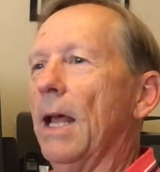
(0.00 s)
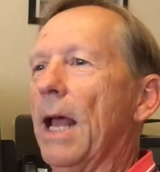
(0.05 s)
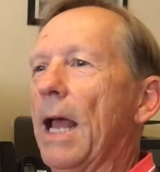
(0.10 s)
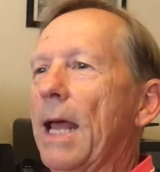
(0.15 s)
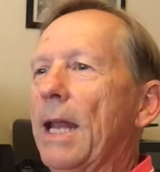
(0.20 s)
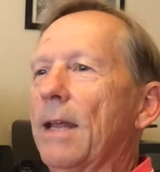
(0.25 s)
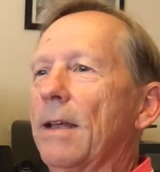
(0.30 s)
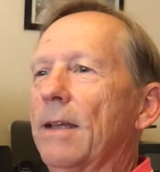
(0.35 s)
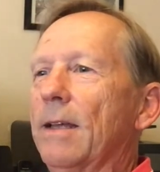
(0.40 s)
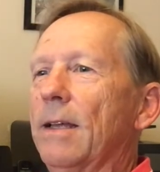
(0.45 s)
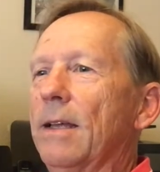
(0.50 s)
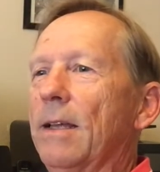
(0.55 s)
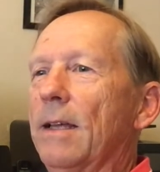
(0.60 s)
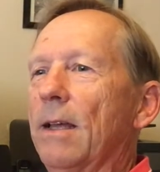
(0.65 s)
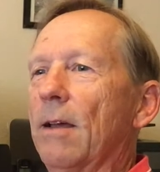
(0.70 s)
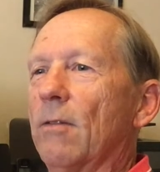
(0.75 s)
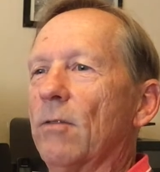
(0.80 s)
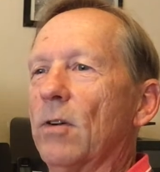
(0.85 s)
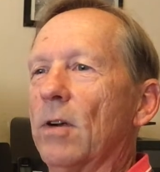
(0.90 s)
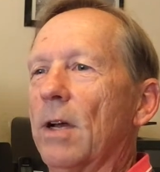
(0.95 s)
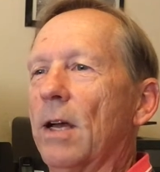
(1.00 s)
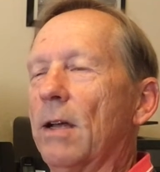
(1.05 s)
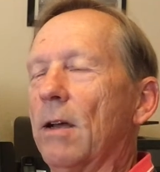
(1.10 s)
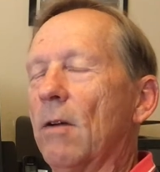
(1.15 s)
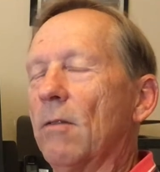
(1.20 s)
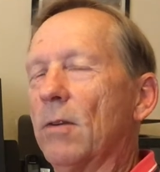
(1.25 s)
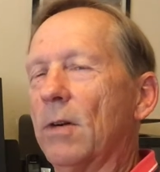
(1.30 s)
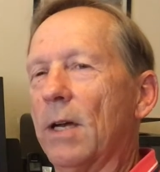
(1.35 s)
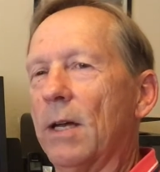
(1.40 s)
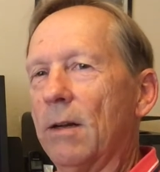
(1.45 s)
And over
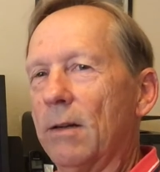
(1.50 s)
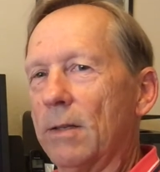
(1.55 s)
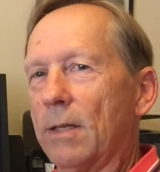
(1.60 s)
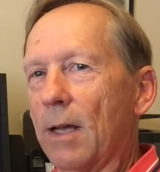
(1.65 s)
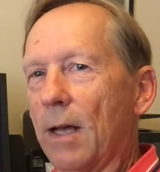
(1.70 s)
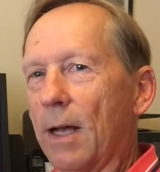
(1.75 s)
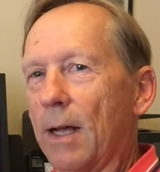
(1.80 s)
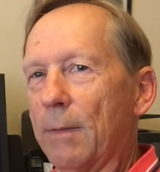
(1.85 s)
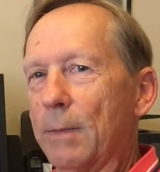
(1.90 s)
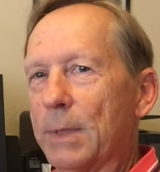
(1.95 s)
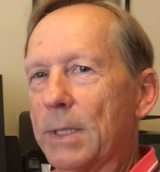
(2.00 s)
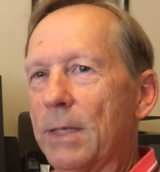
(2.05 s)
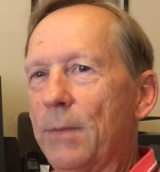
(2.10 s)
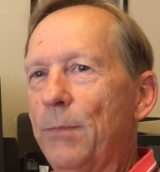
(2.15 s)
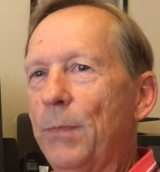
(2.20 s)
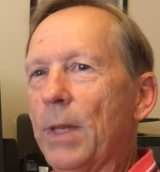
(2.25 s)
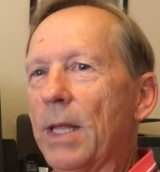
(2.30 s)
100 times,